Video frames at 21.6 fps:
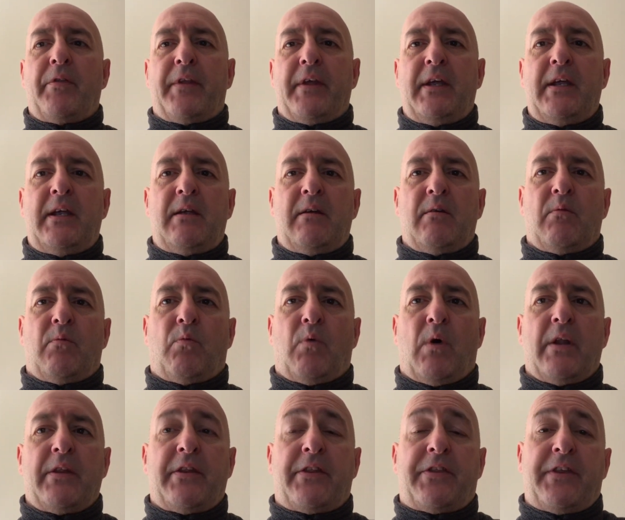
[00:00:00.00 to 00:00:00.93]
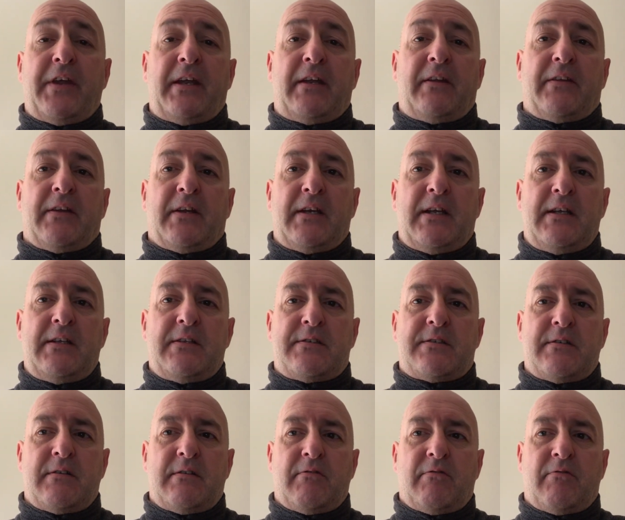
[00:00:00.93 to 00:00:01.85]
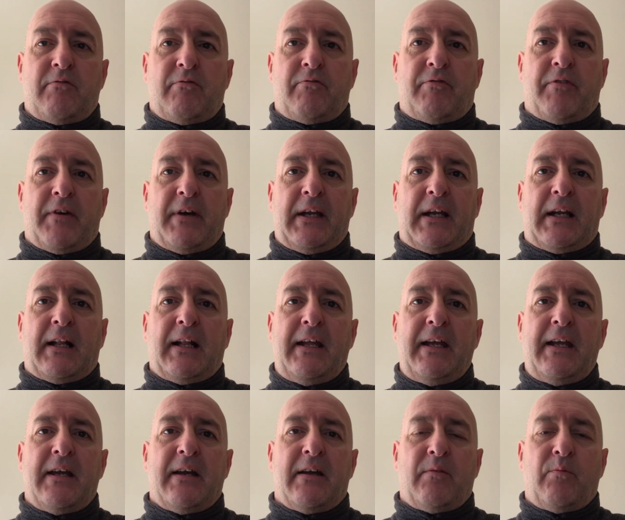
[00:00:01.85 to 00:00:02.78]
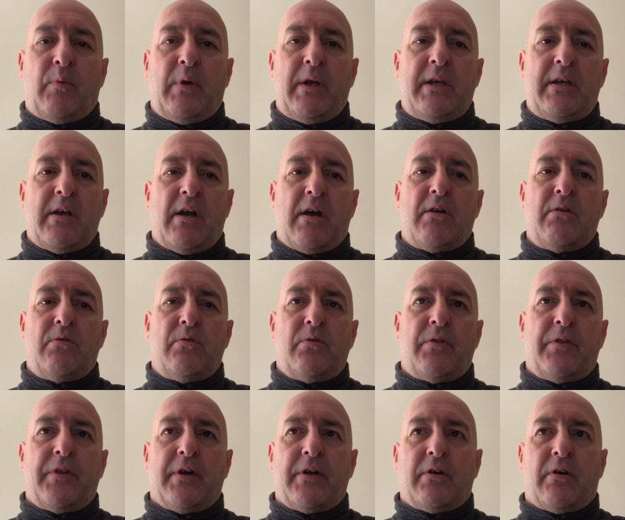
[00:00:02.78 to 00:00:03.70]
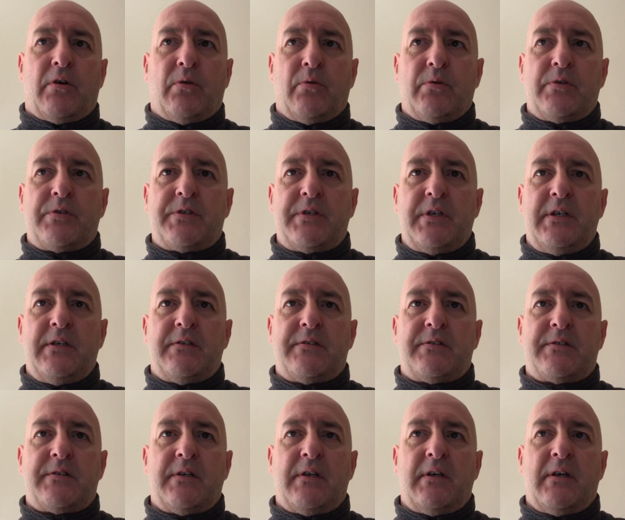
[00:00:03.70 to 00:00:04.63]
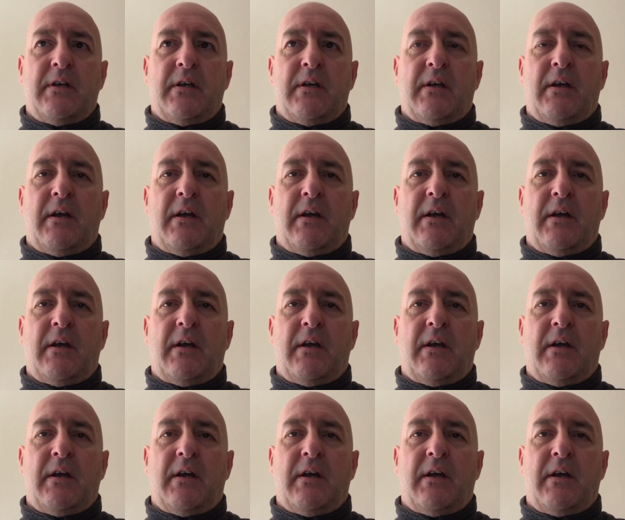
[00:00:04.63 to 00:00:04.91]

The one thing that is very clear, we know that horses,